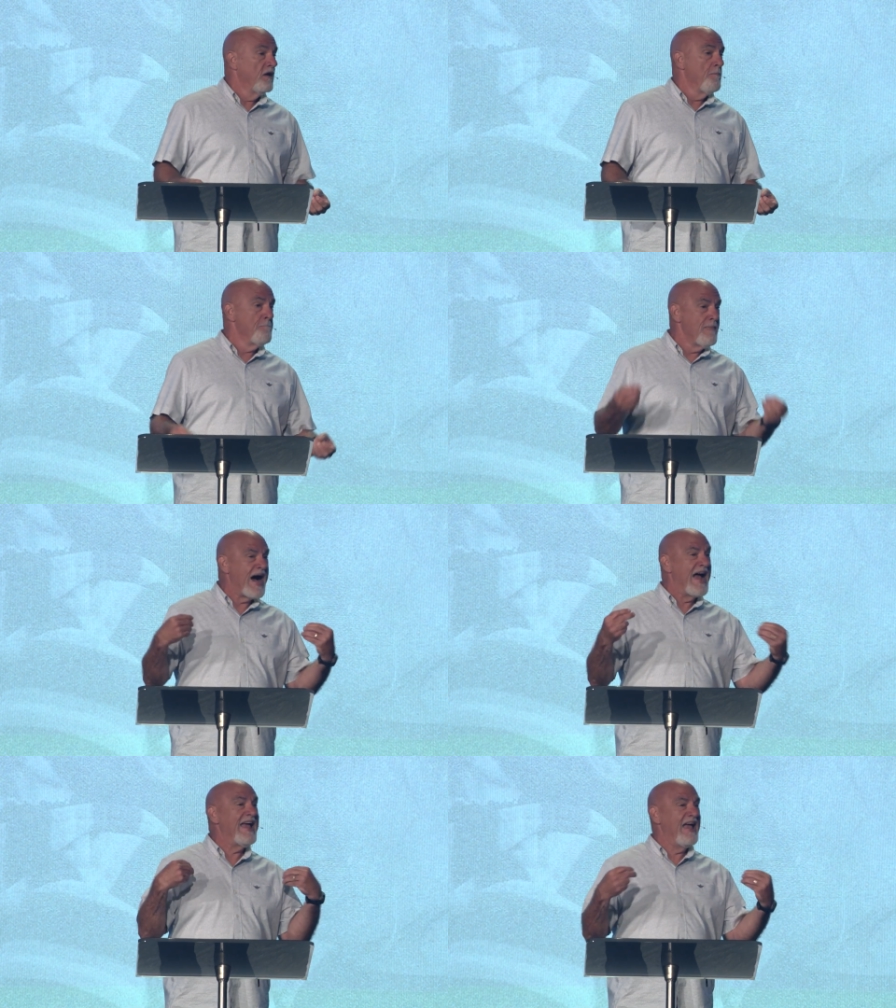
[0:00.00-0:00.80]

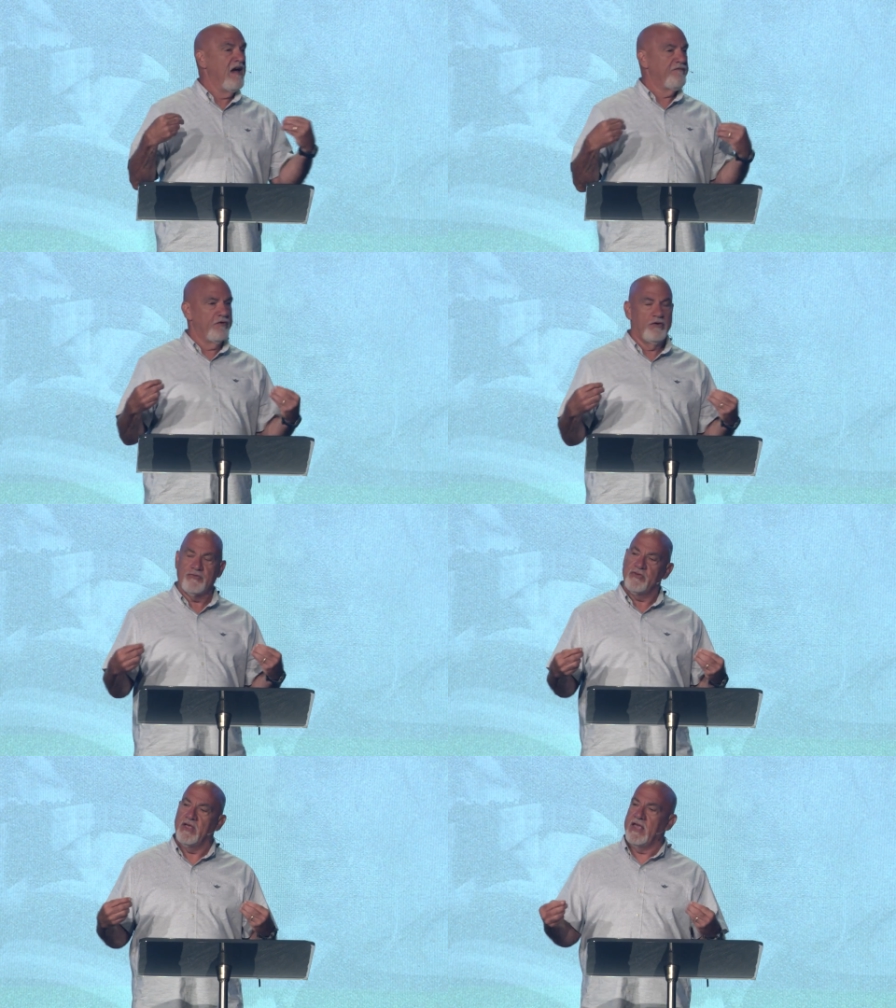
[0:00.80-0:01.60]
my
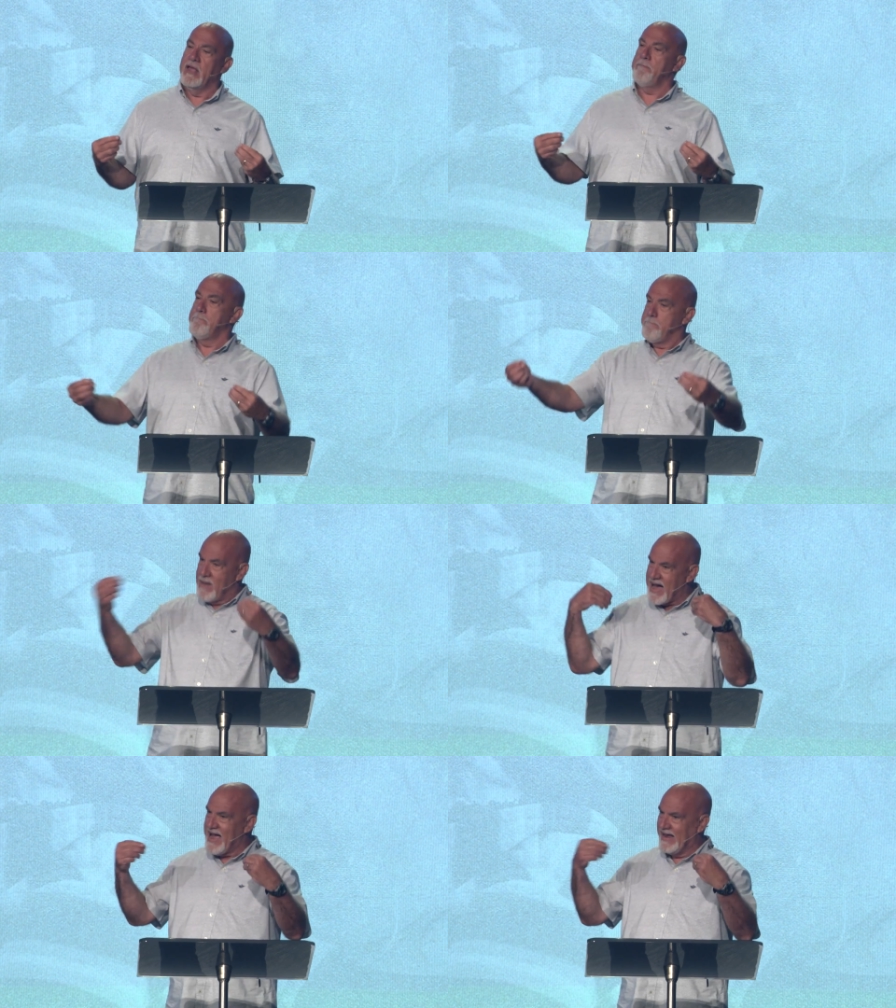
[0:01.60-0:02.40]
efforts and
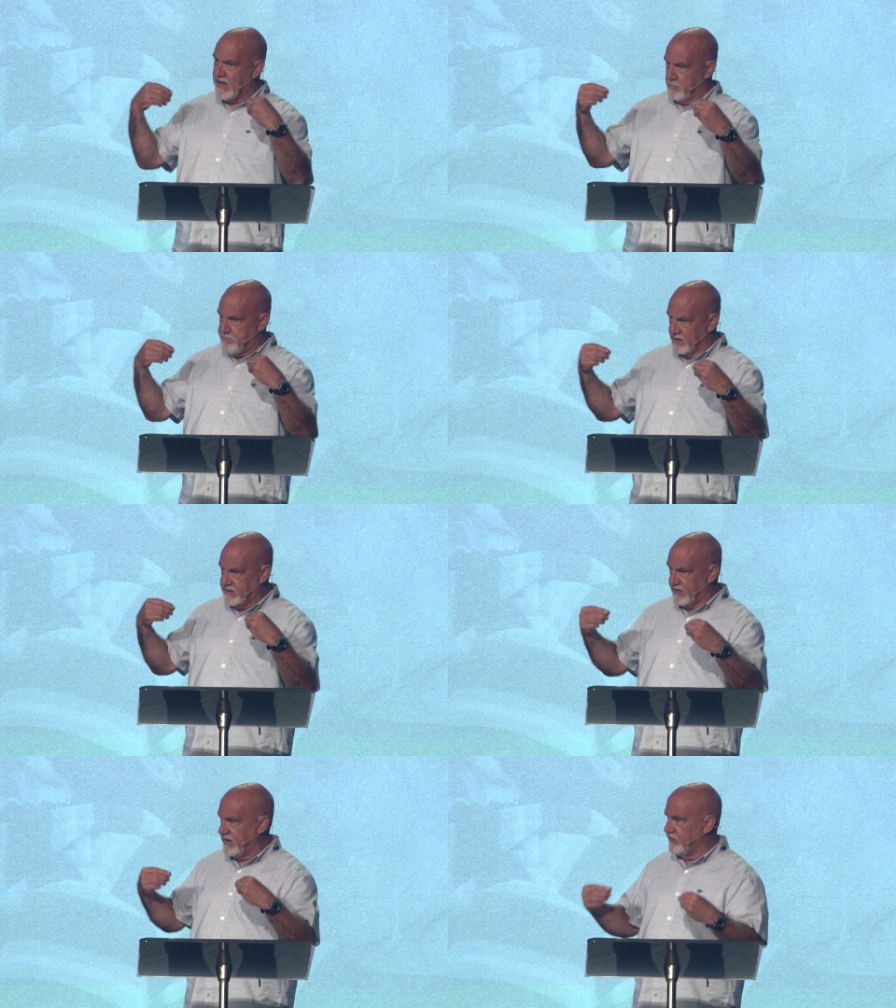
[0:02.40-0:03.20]
my
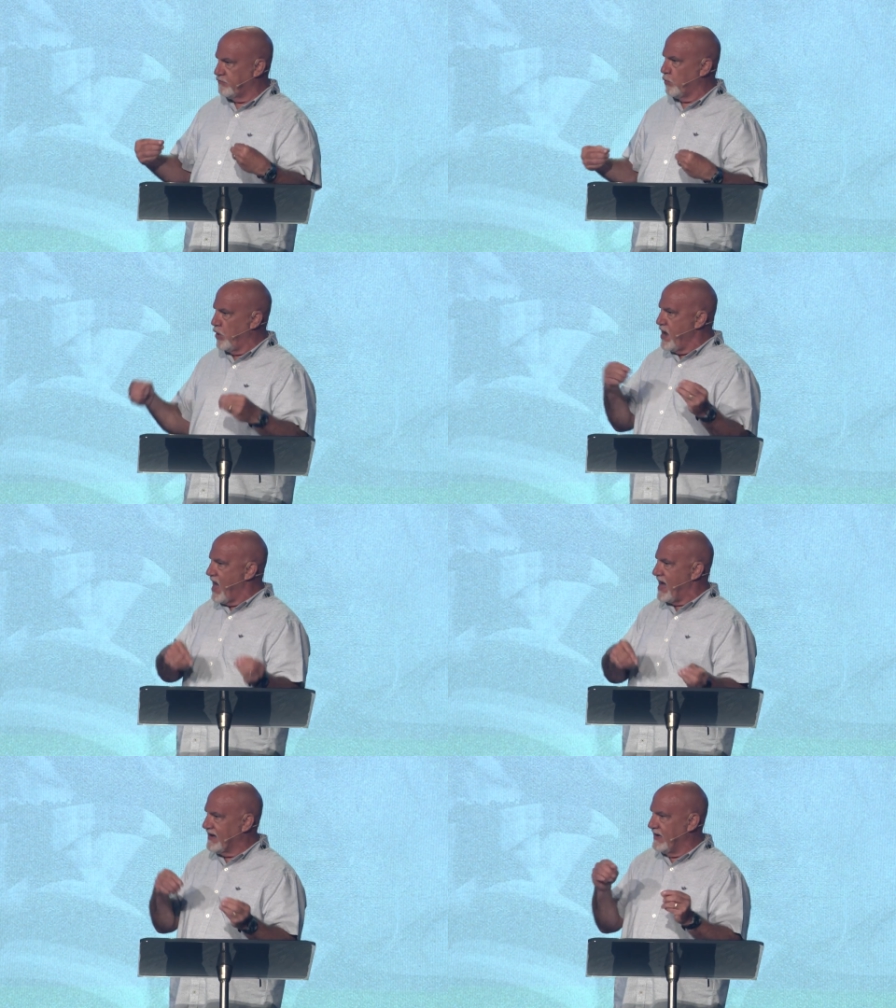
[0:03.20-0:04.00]
abilities were
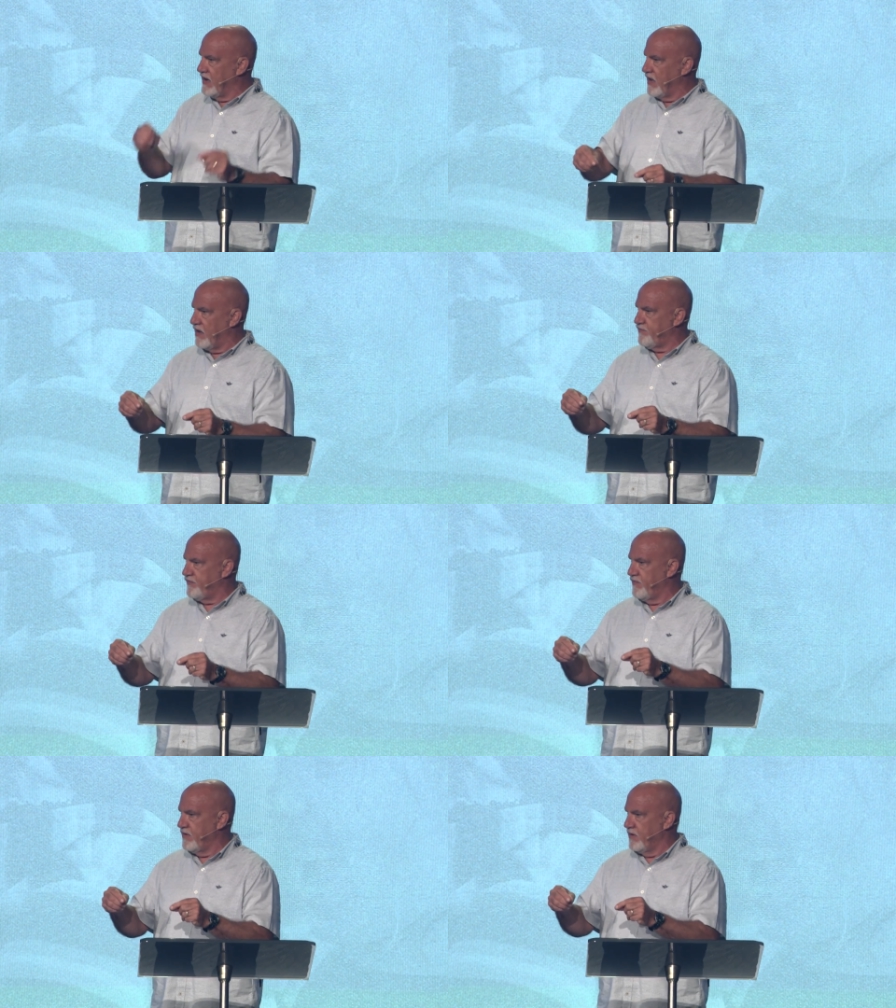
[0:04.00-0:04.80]
not enough
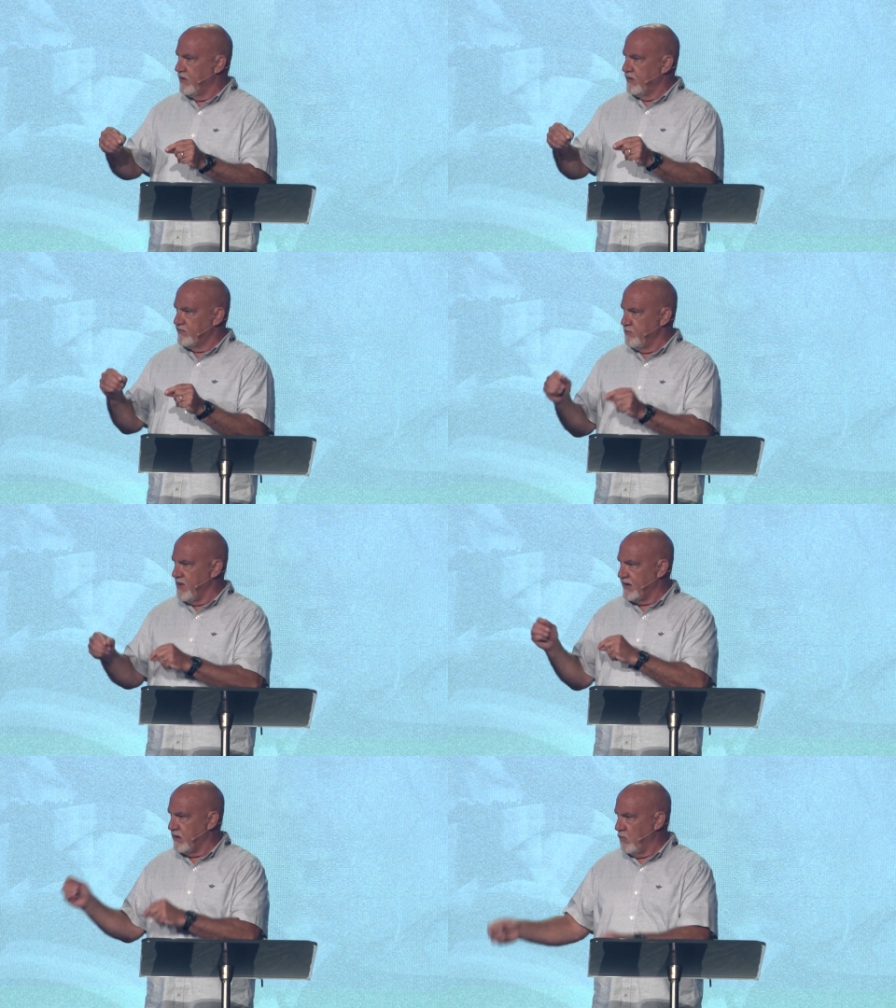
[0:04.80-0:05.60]
to
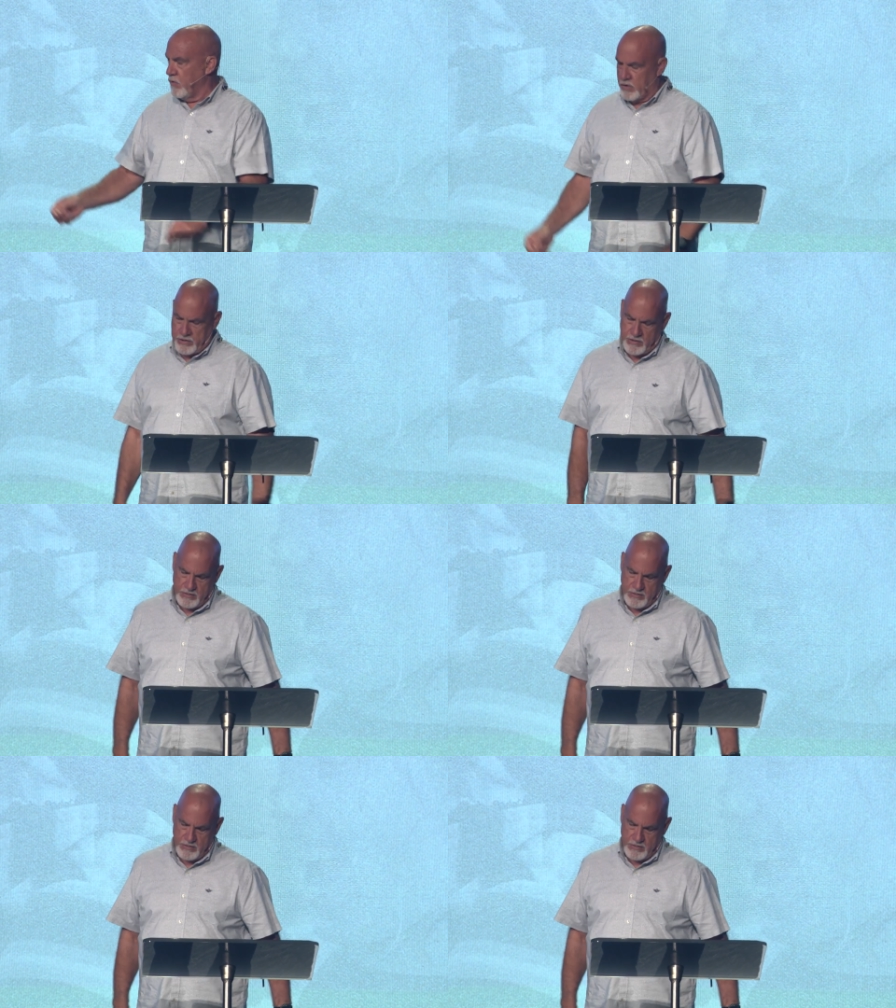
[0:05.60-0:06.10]
make it work.